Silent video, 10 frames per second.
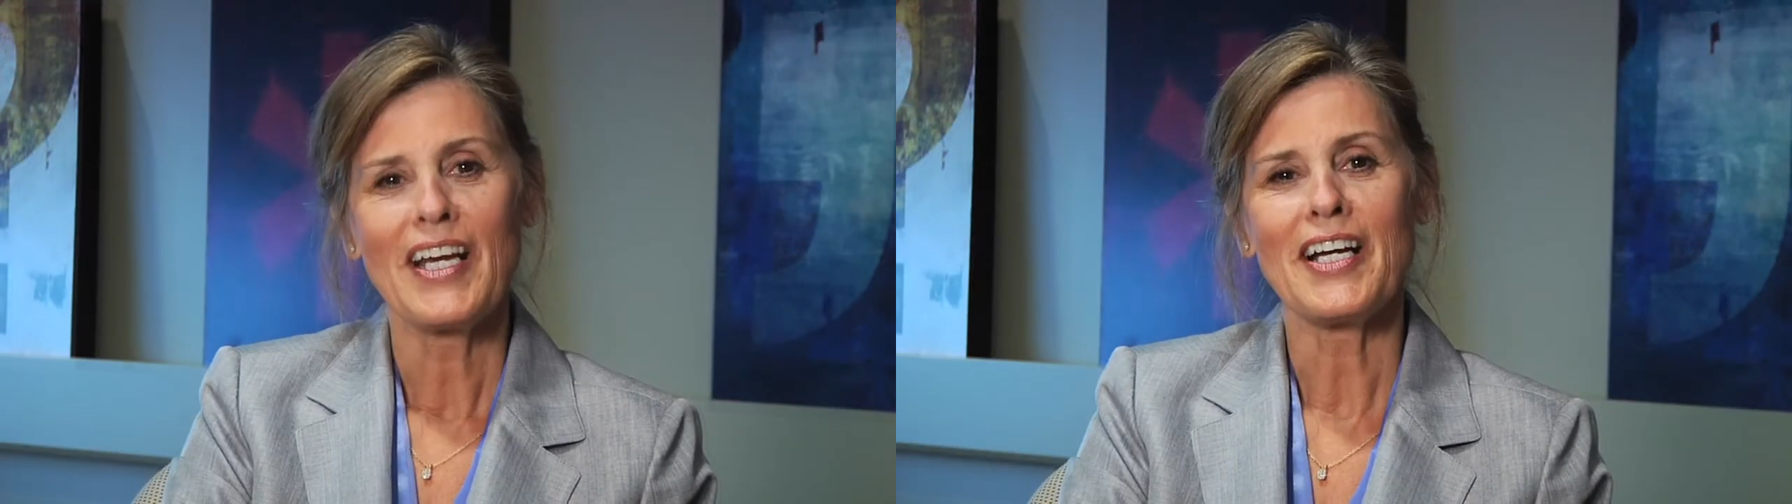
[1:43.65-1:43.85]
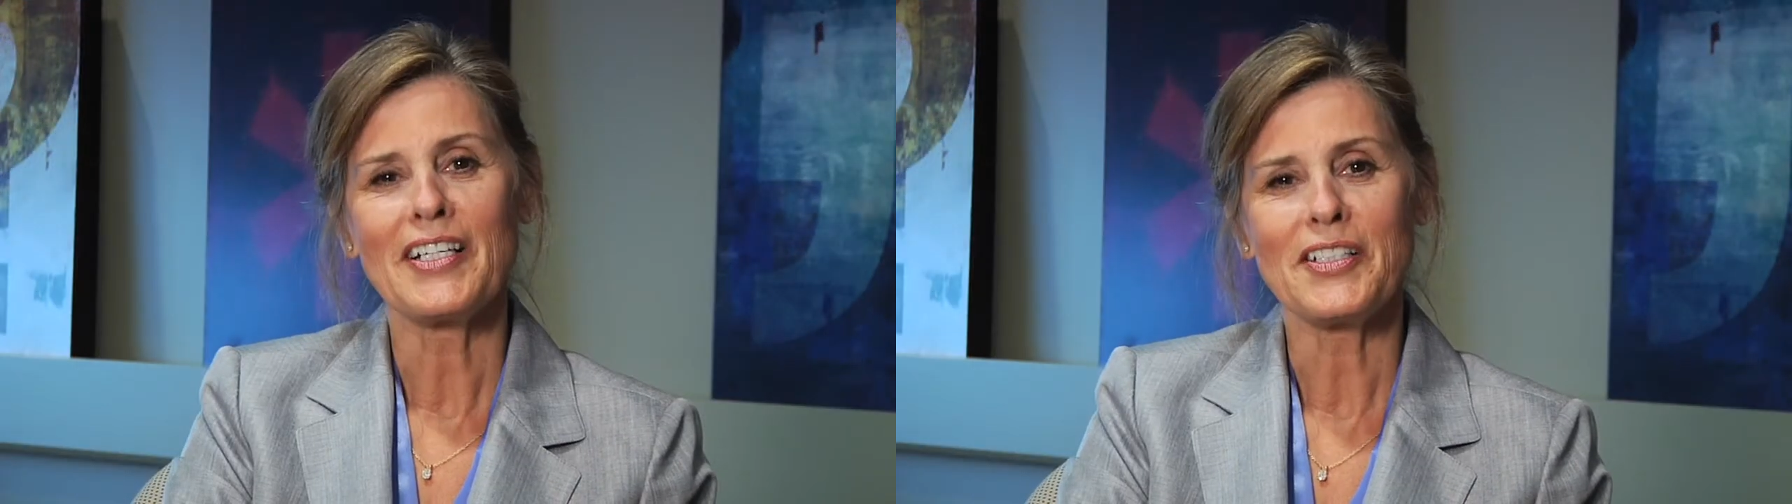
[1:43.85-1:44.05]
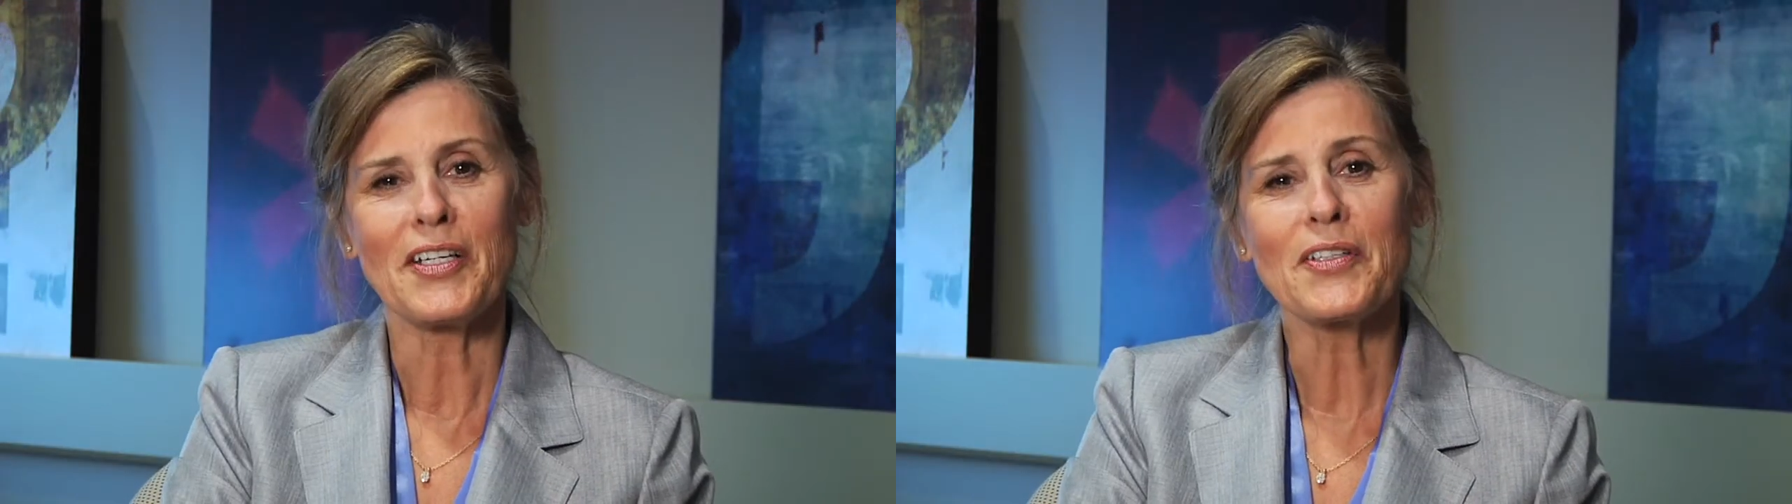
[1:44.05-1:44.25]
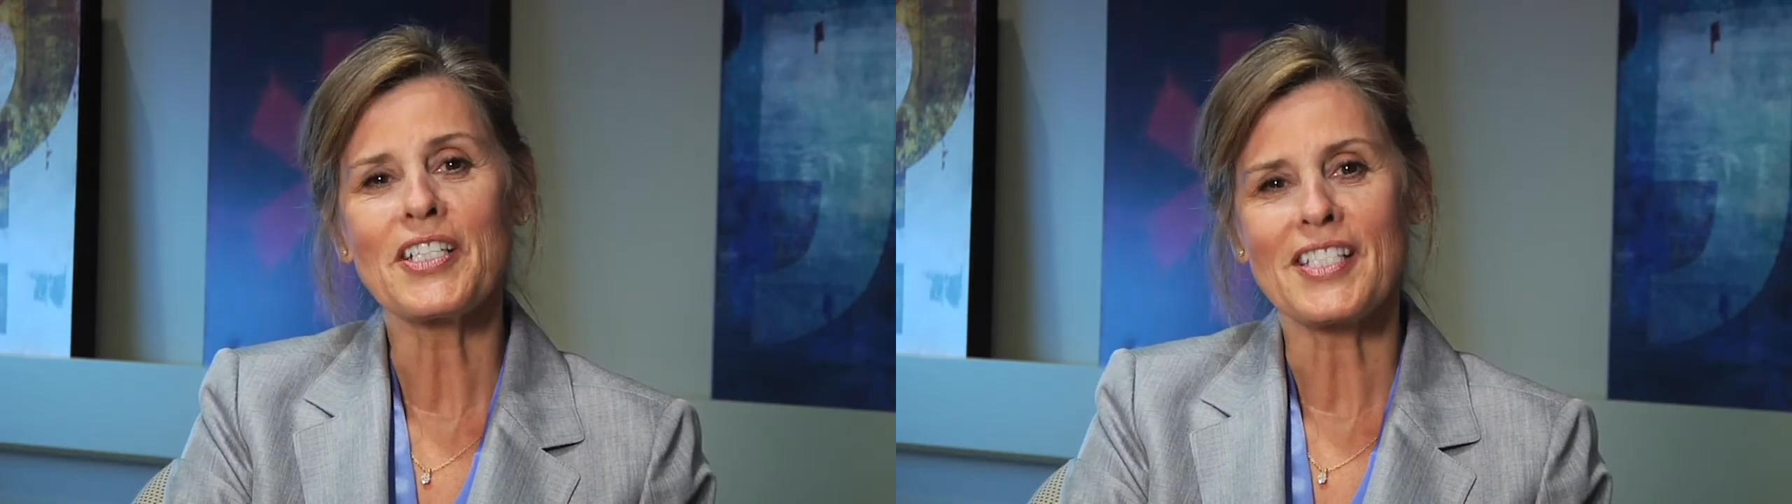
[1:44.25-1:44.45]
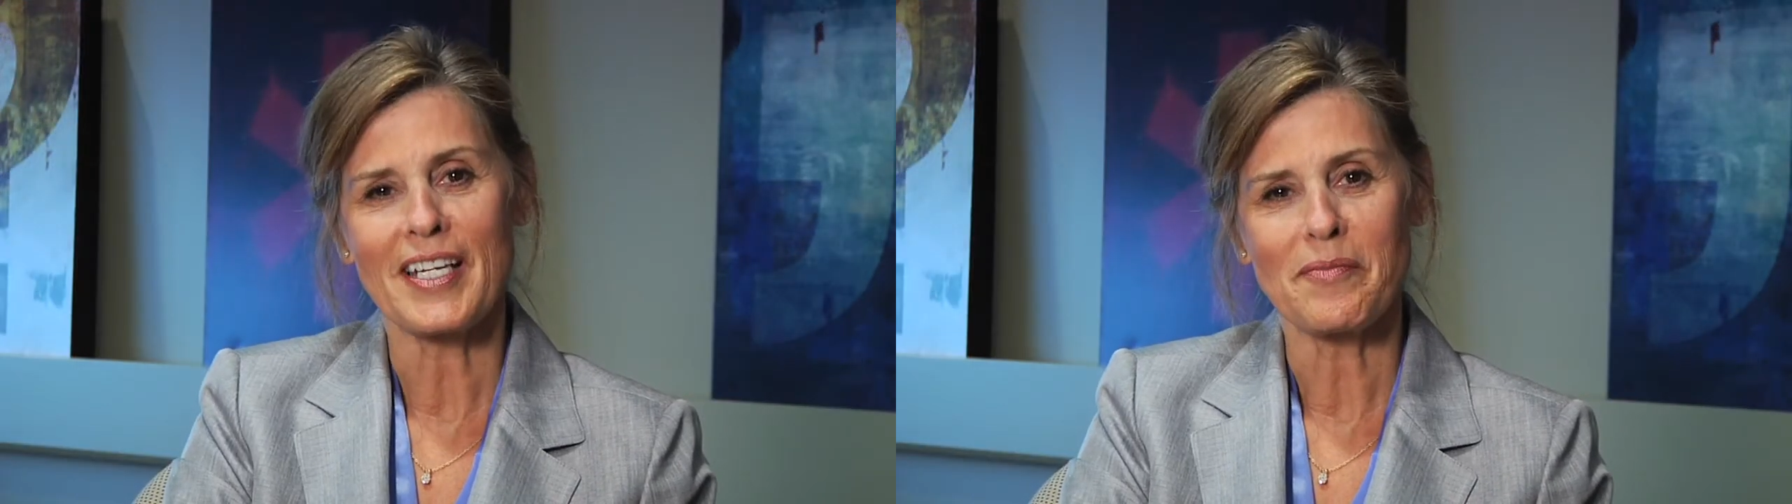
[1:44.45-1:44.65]
Another
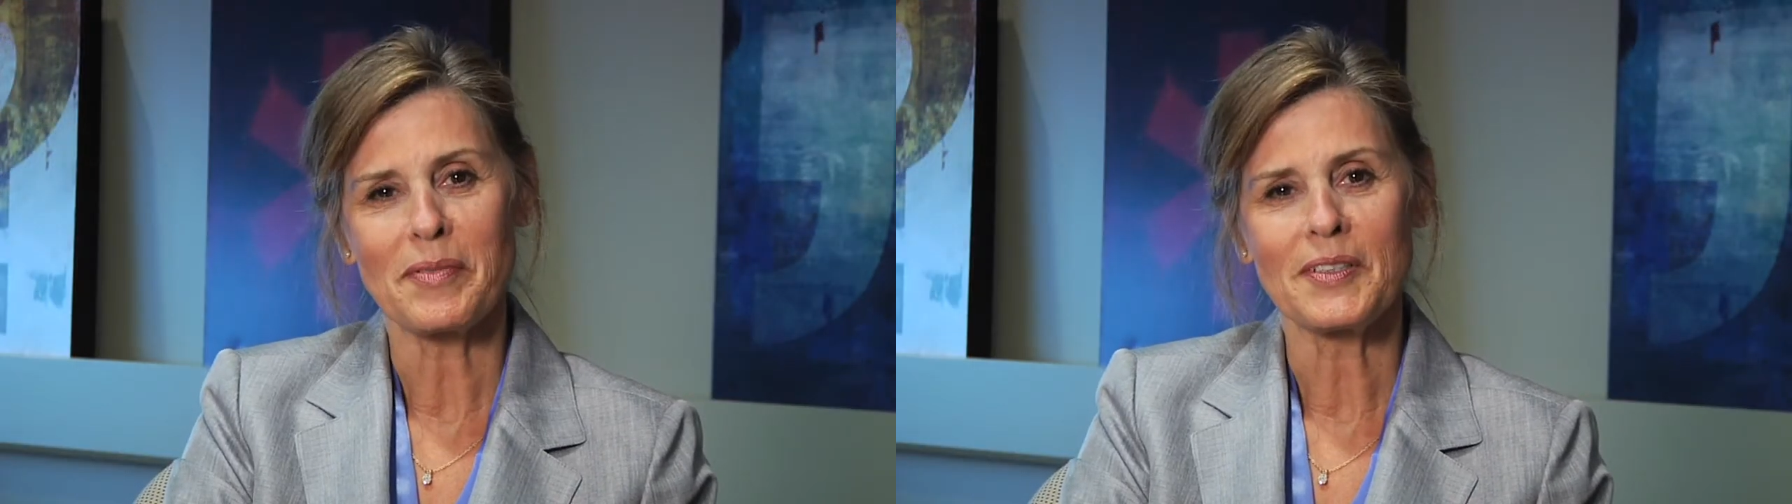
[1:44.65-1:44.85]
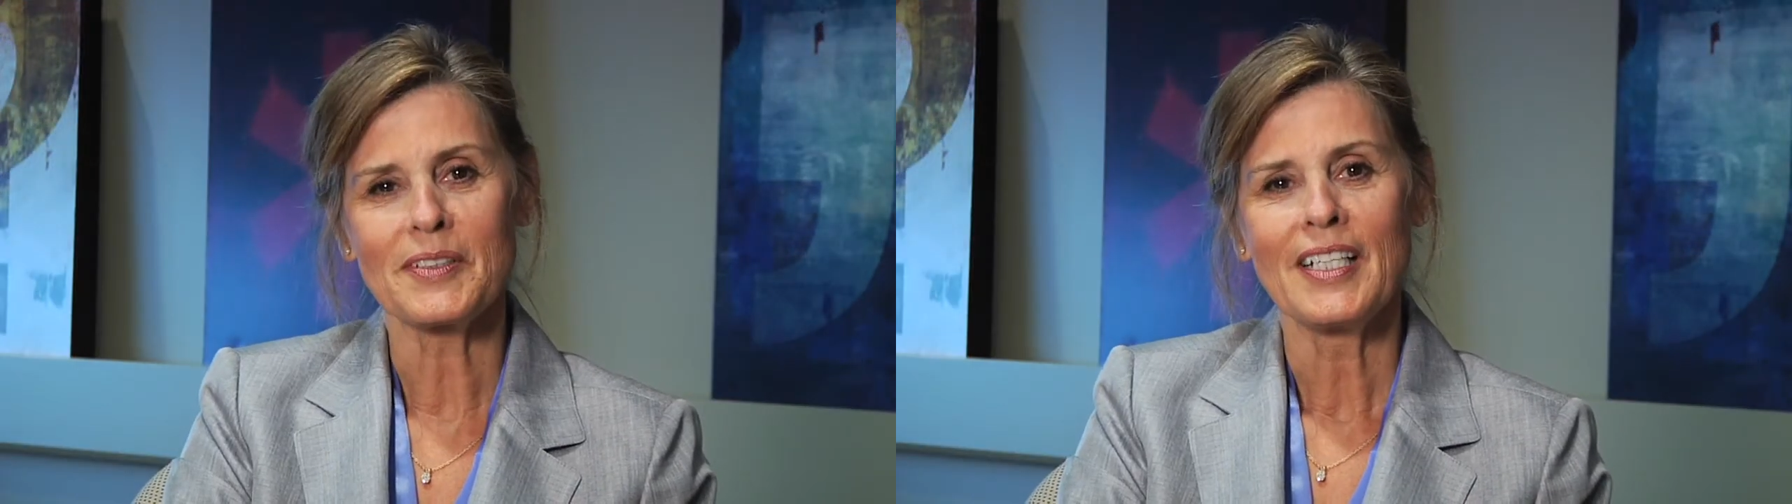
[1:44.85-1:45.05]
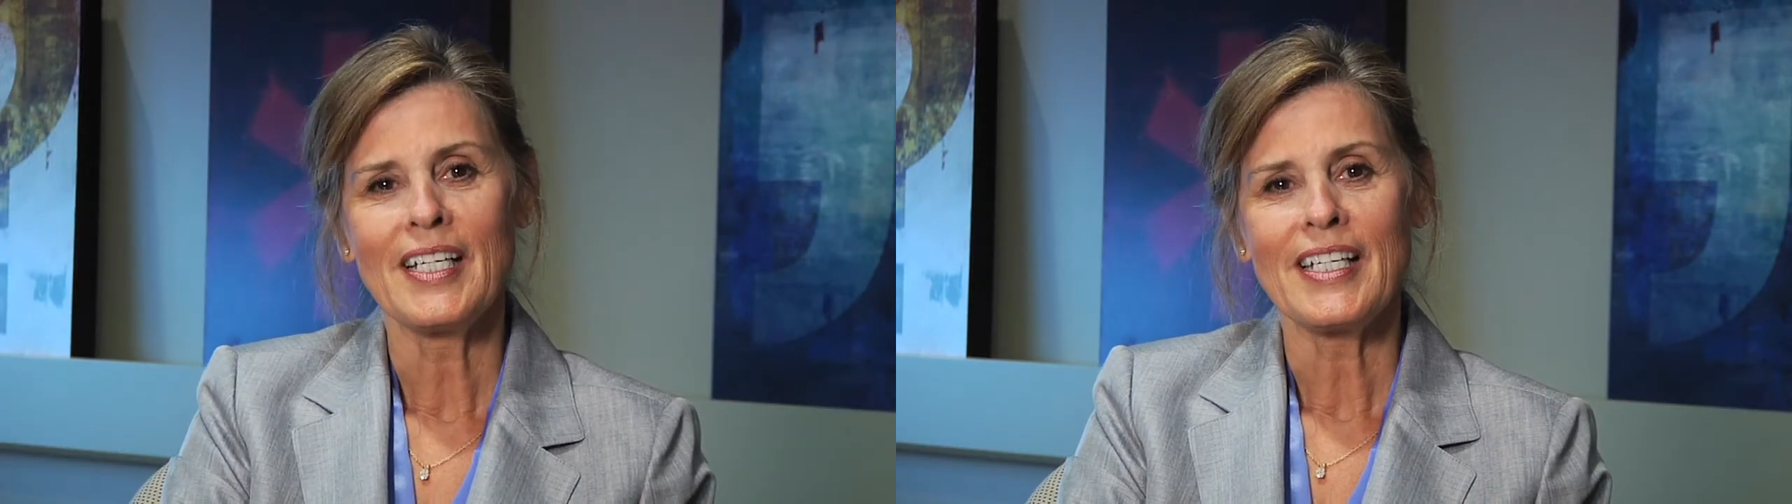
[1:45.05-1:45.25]
example